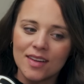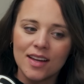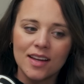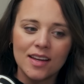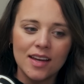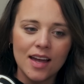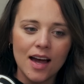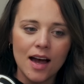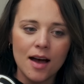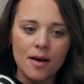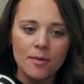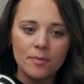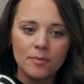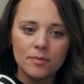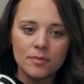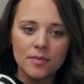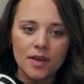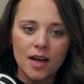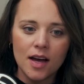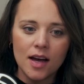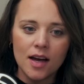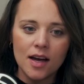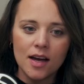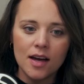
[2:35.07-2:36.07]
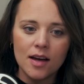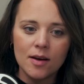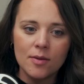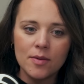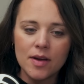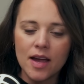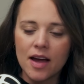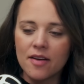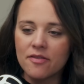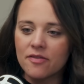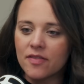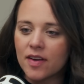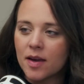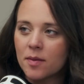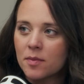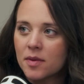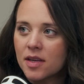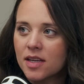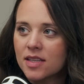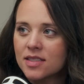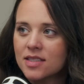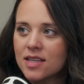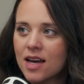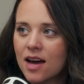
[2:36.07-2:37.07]
Yeah. We have
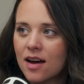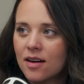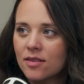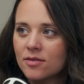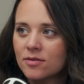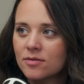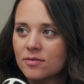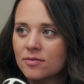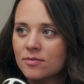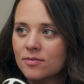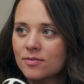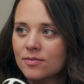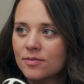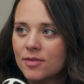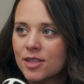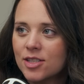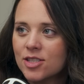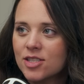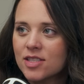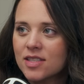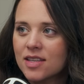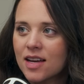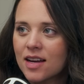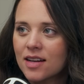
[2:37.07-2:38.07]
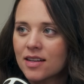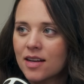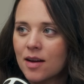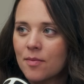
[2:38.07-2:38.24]
family in town. We just had